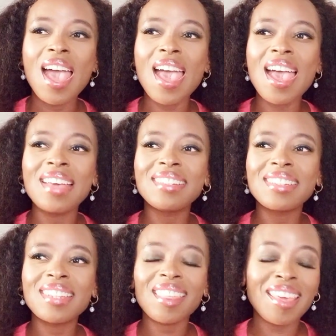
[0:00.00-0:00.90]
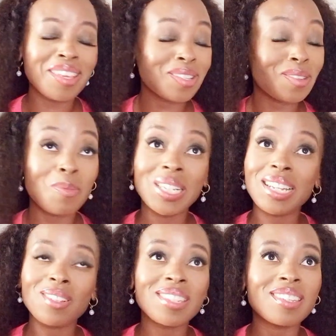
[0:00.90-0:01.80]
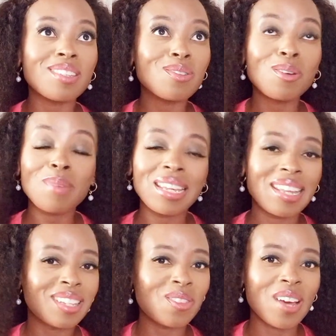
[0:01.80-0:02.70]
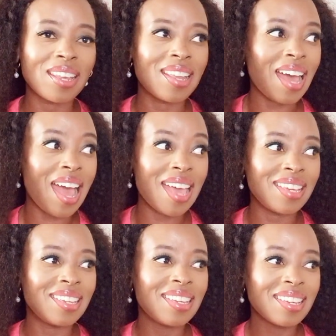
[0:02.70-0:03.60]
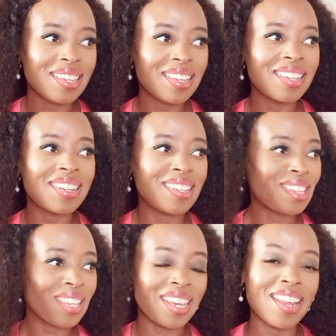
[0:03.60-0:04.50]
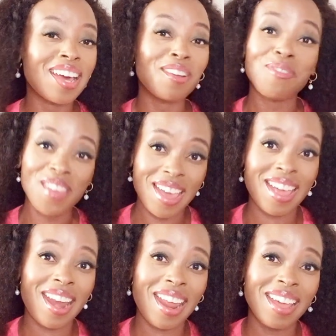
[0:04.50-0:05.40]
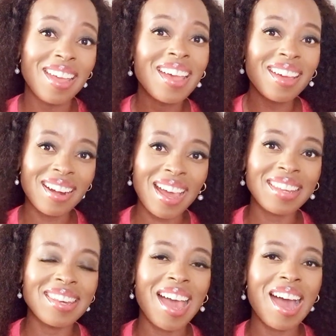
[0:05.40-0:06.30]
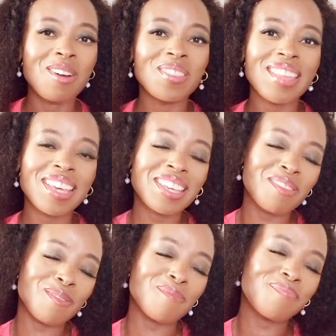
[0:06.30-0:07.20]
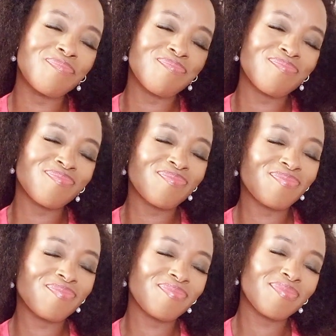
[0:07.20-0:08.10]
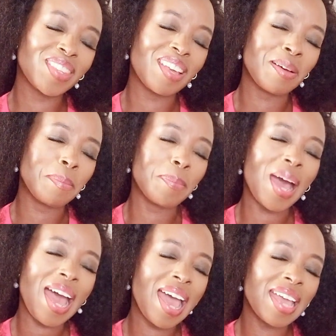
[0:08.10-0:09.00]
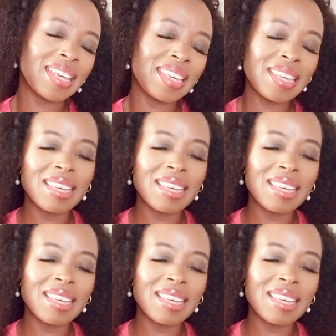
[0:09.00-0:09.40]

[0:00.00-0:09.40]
And thank you so much. I'll see you on my next one. I need to get out of here right now. Thank you. Bye.